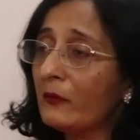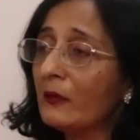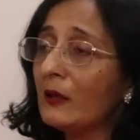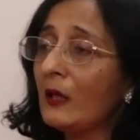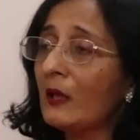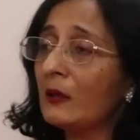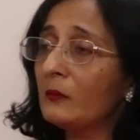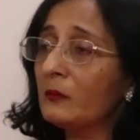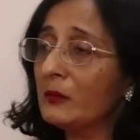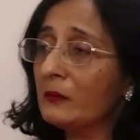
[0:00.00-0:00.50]

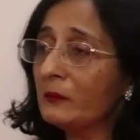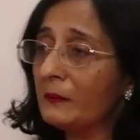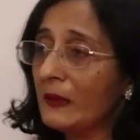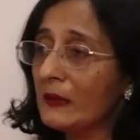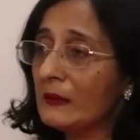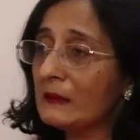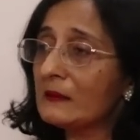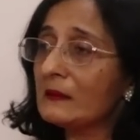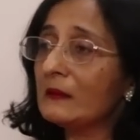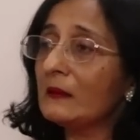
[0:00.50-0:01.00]

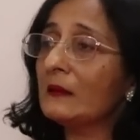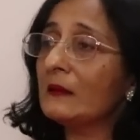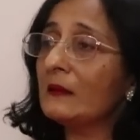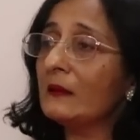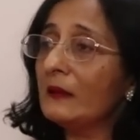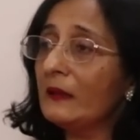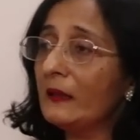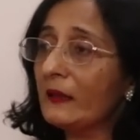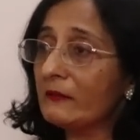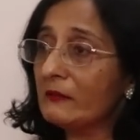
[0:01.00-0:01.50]
carbon-based
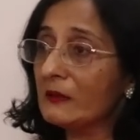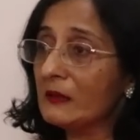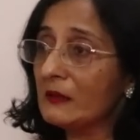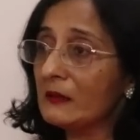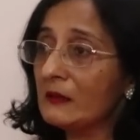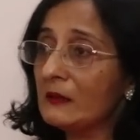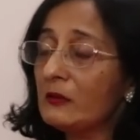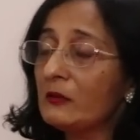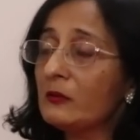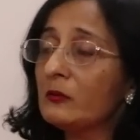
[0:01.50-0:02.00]

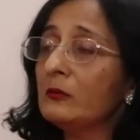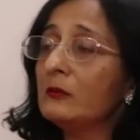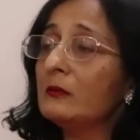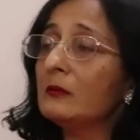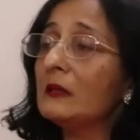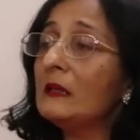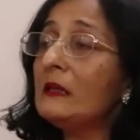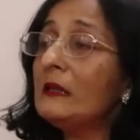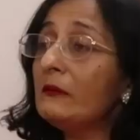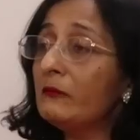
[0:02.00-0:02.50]
electricity to
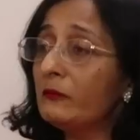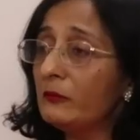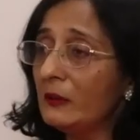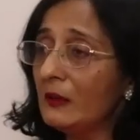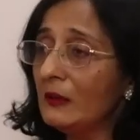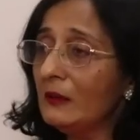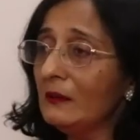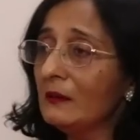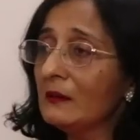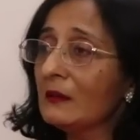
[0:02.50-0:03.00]
clean
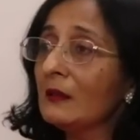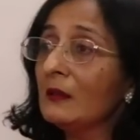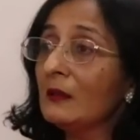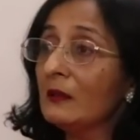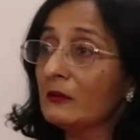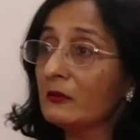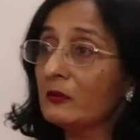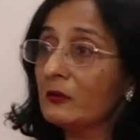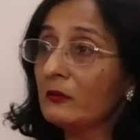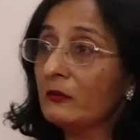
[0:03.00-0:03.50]
fuel,
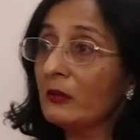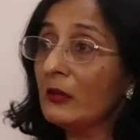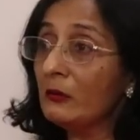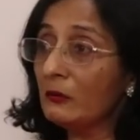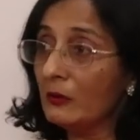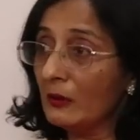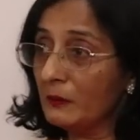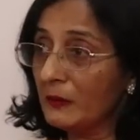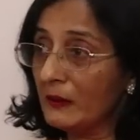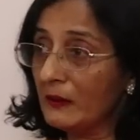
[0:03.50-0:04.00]
so
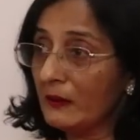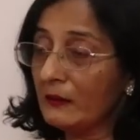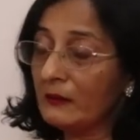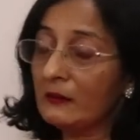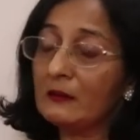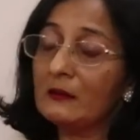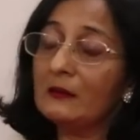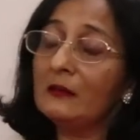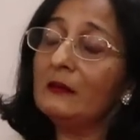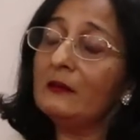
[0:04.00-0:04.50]
renewable
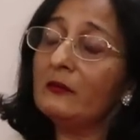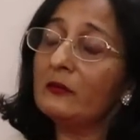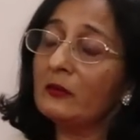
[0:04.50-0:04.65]
energy.